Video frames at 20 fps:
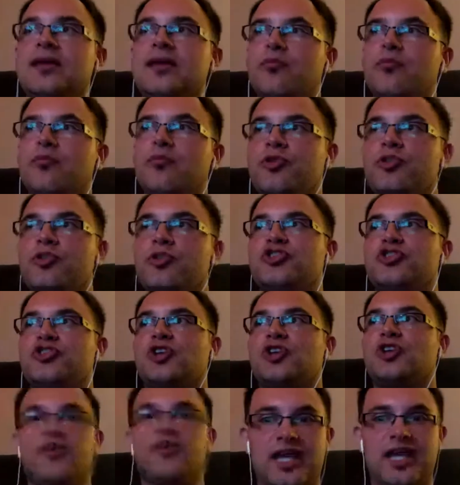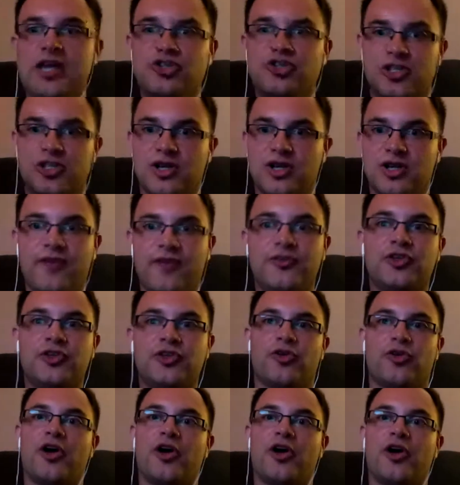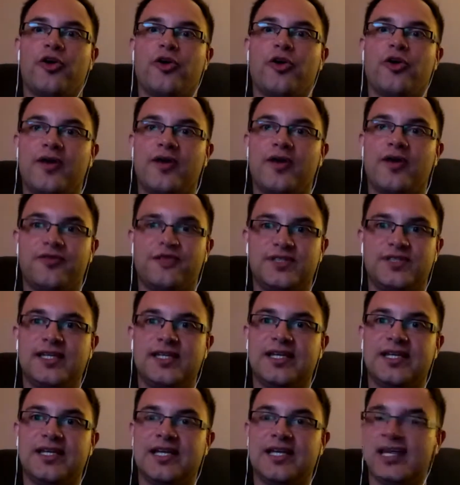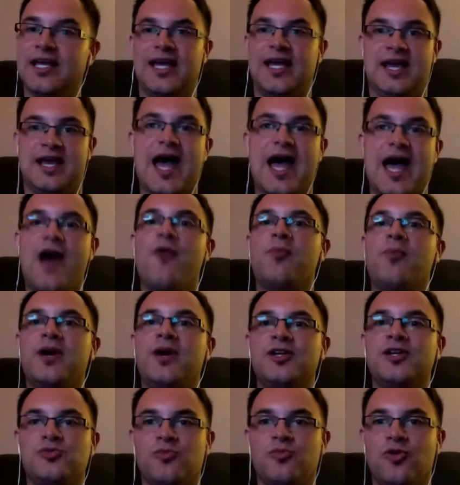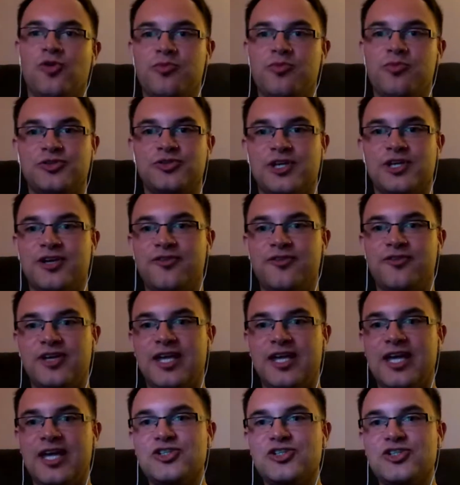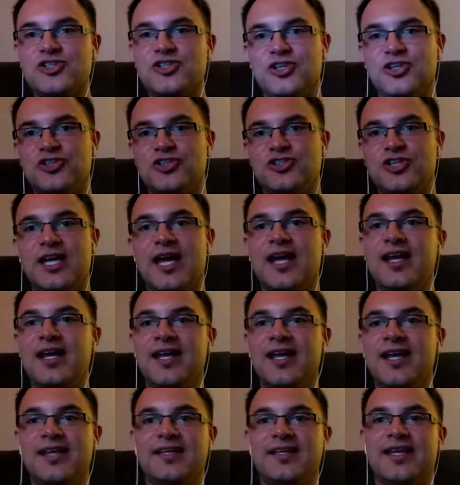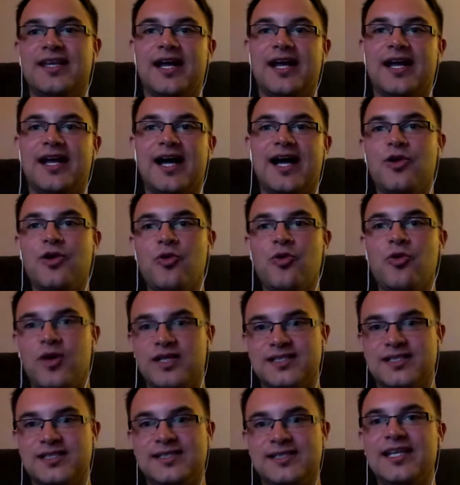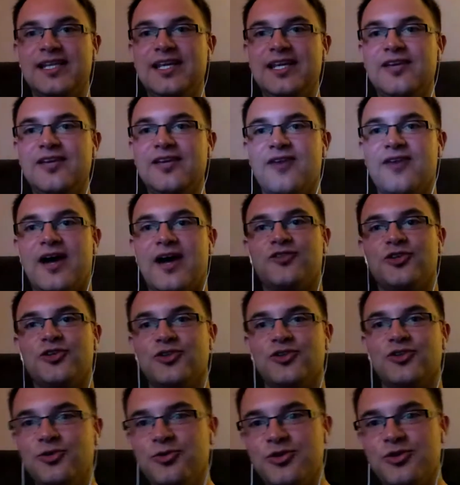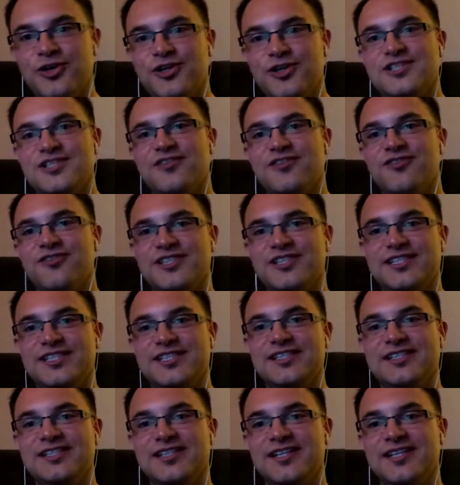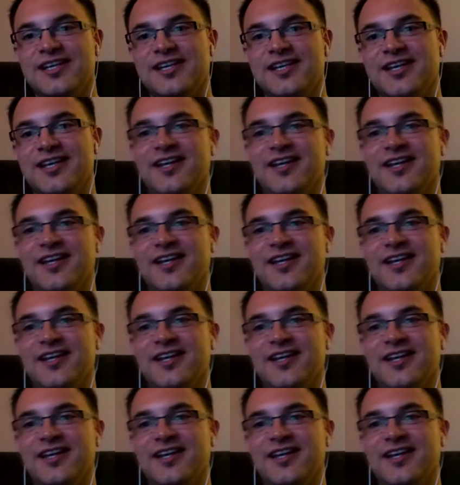be the personification of Toronto FC. And how much more personification could you get than a guy who wants to leave after 2/3 of a season?